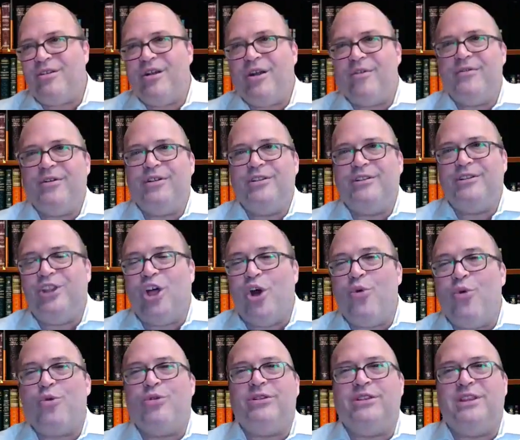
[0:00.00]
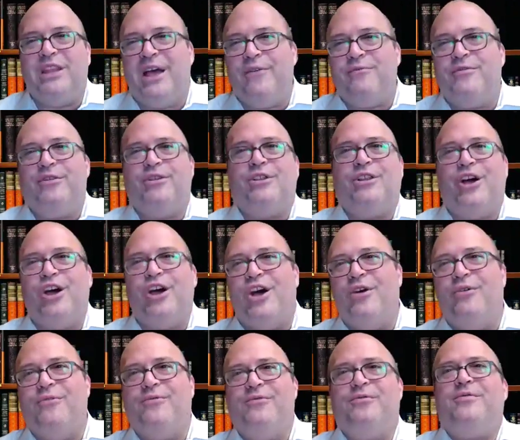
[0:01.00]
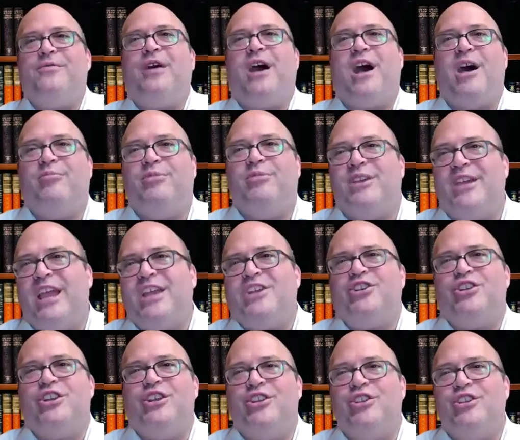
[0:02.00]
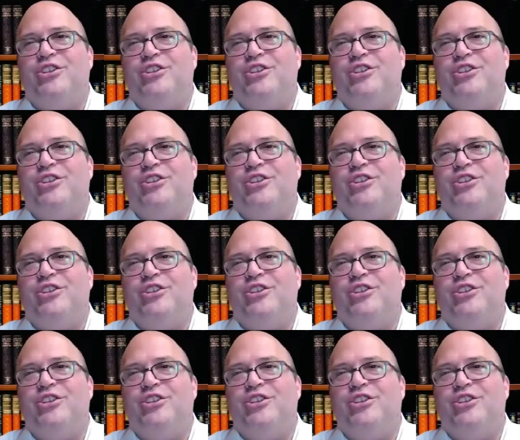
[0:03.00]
of a lower level of obligation.